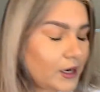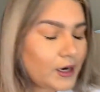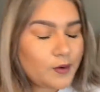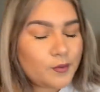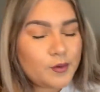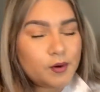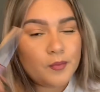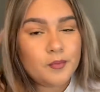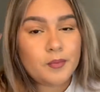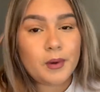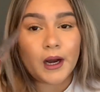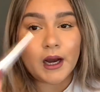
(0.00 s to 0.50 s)
What I
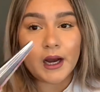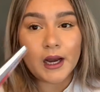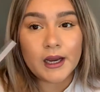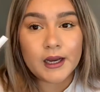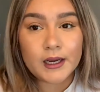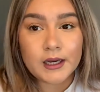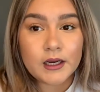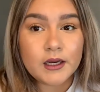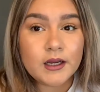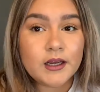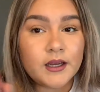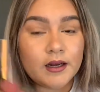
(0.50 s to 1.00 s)
would
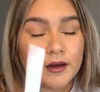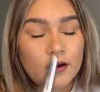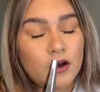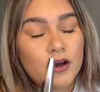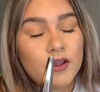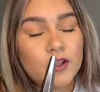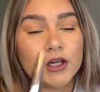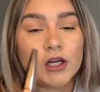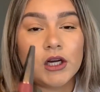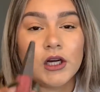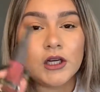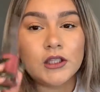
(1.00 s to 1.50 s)
buy in
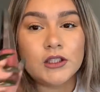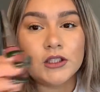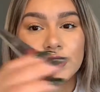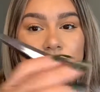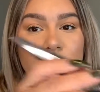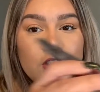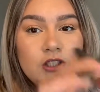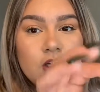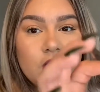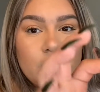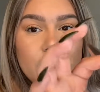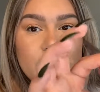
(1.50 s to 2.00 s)
all the
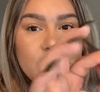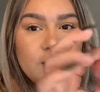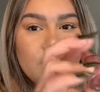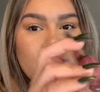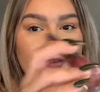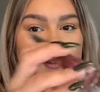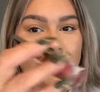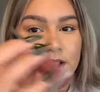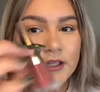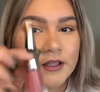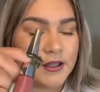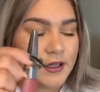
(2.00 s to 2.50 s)
colors are
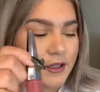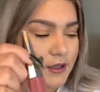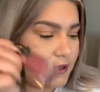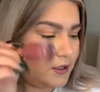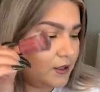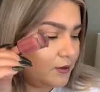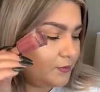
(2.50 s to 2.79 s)
definitely the